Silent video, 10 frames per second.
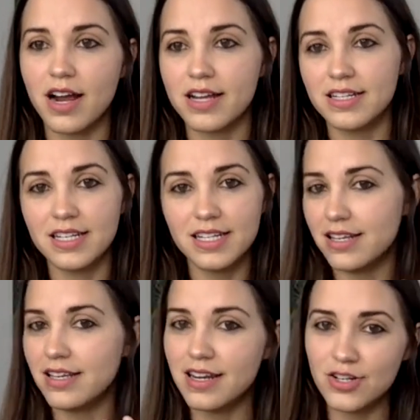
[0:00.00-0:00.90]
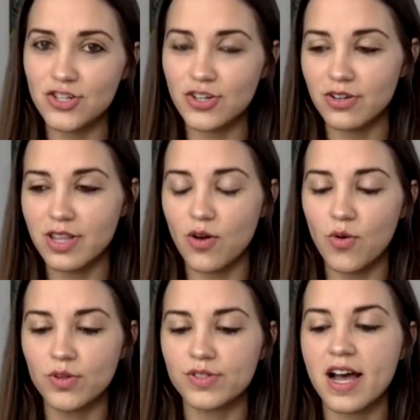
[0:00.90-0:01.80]
I didn't eat any sugar that
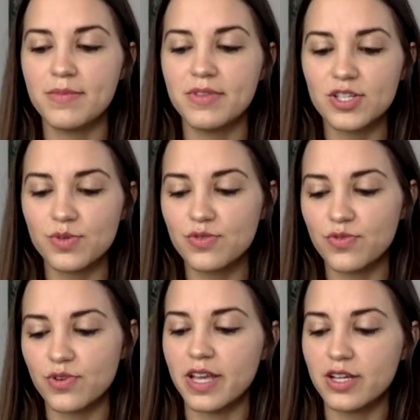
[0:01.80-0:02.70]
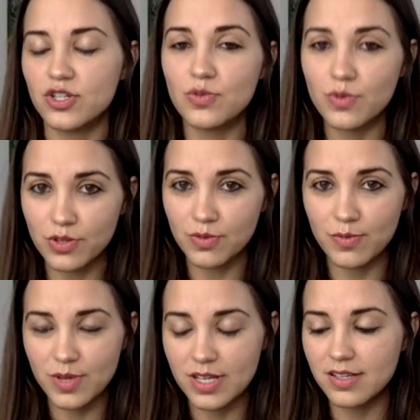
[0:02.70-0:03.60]
whole time. And this was for like 2 or
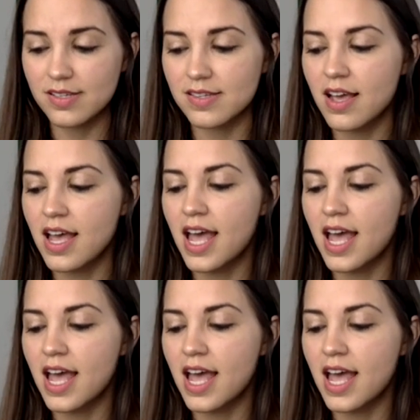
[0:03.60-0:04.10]
3 weeks.